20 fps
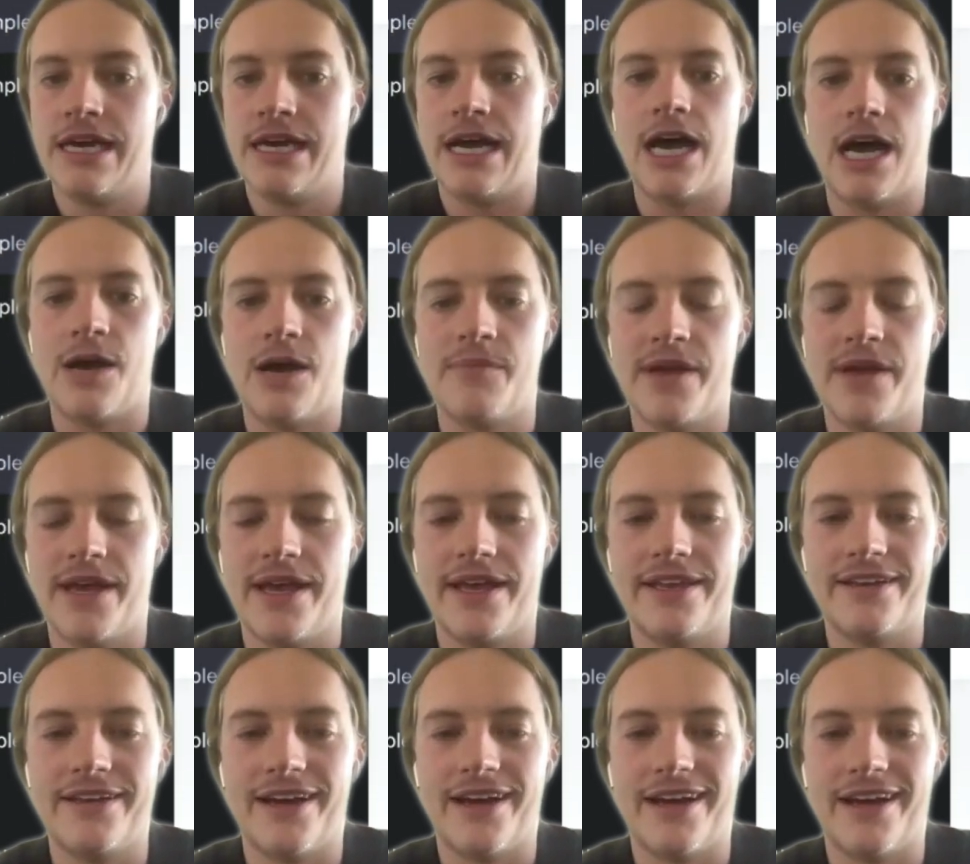
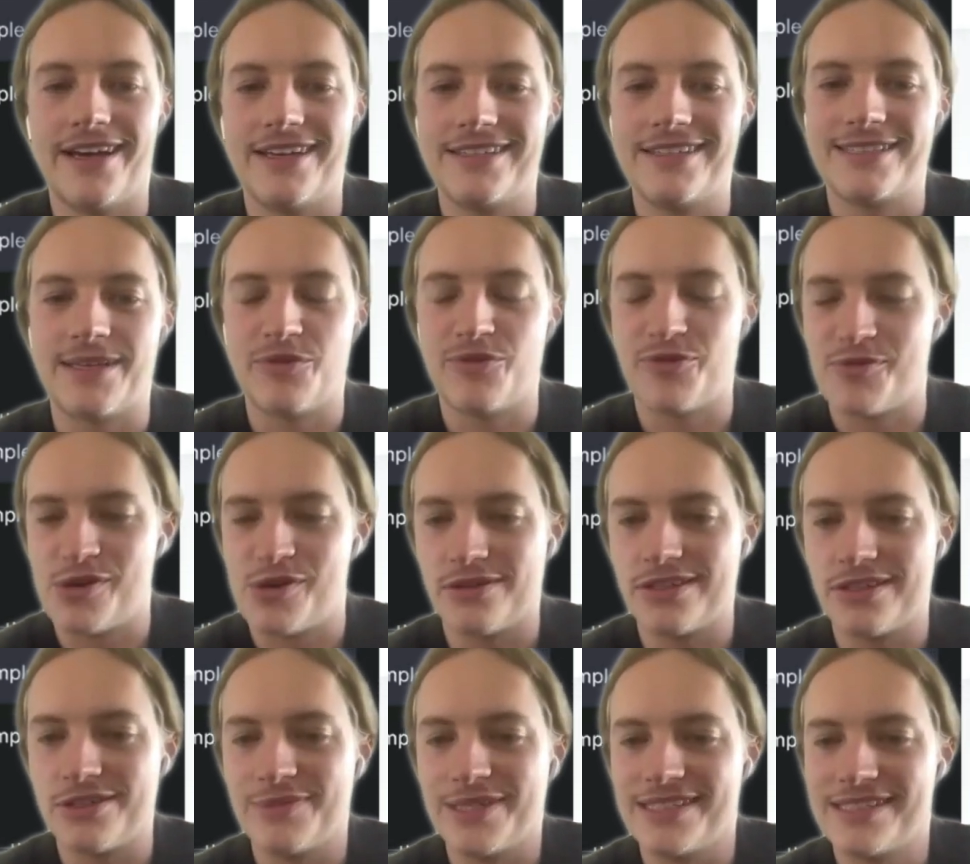And some of them are
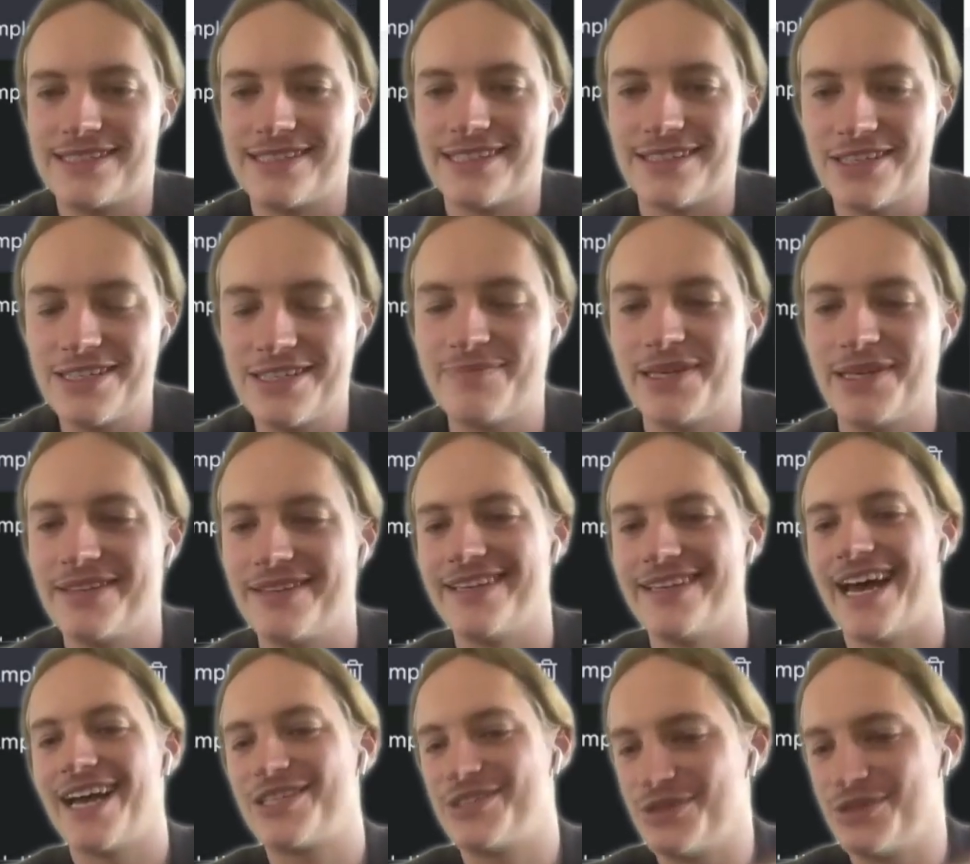a little bit silly, but
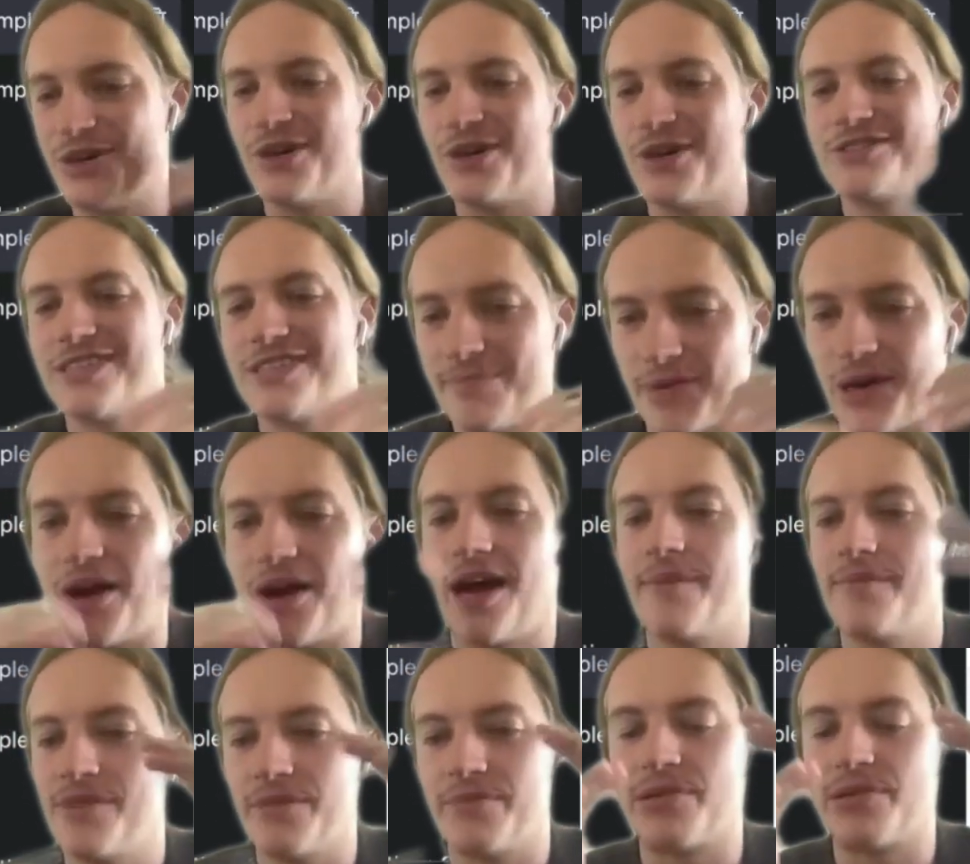the actual concept
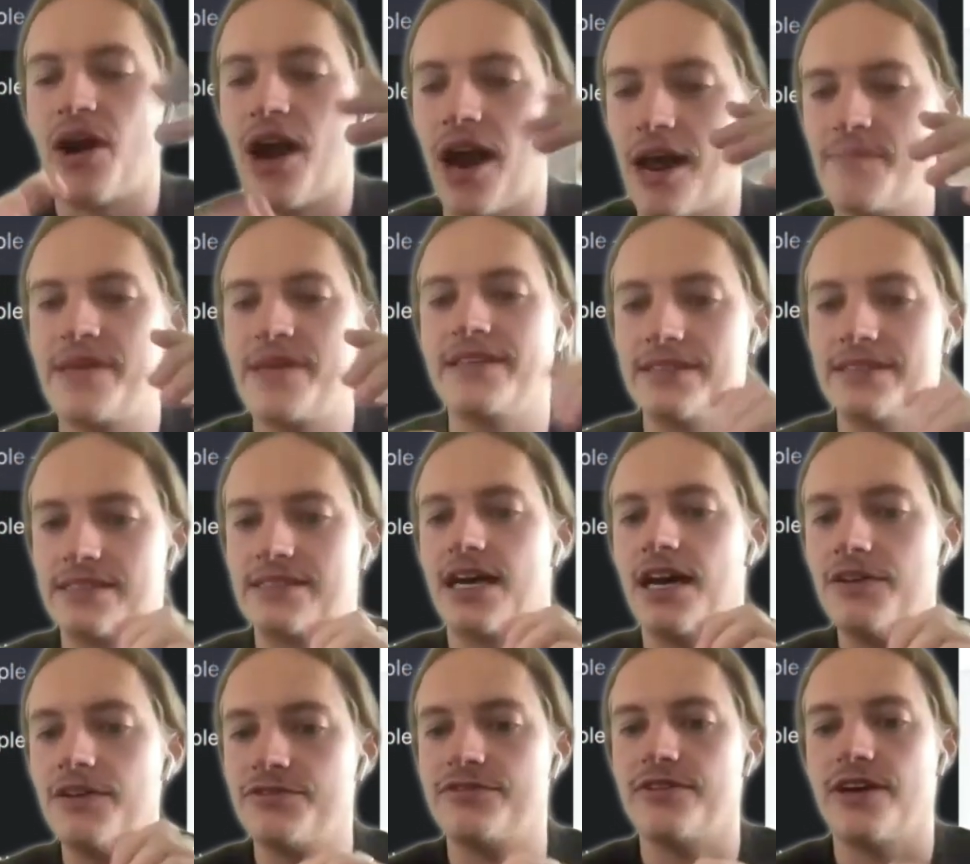behind the priming and
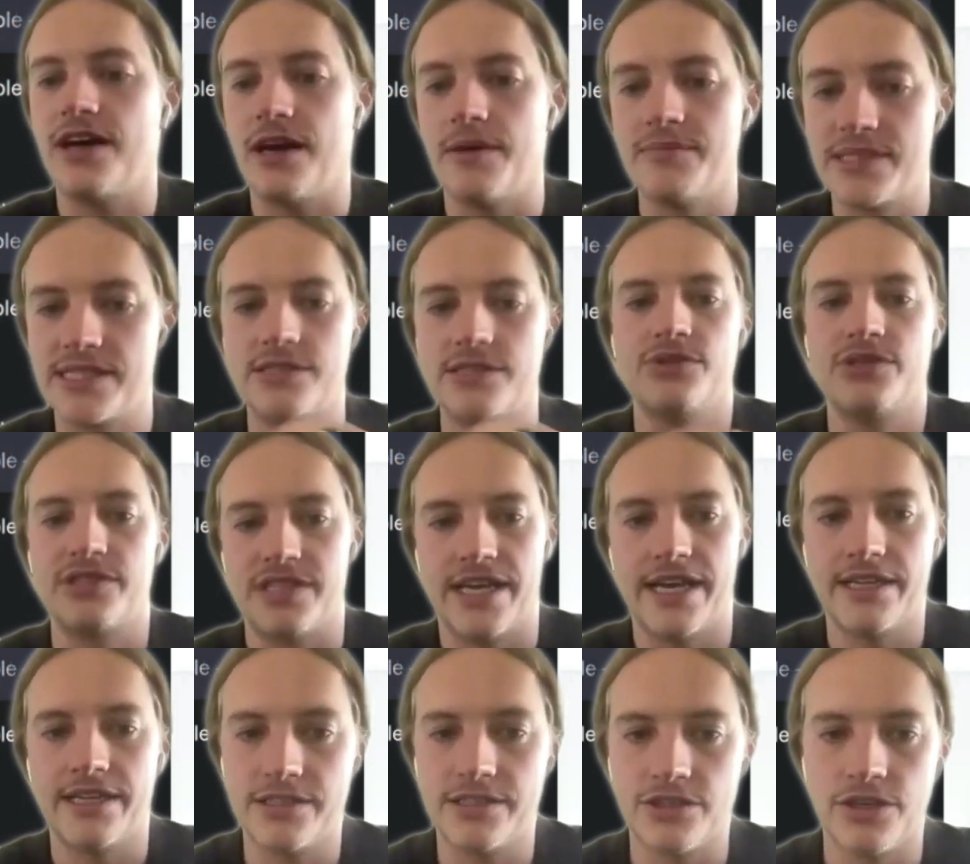stuff still stands.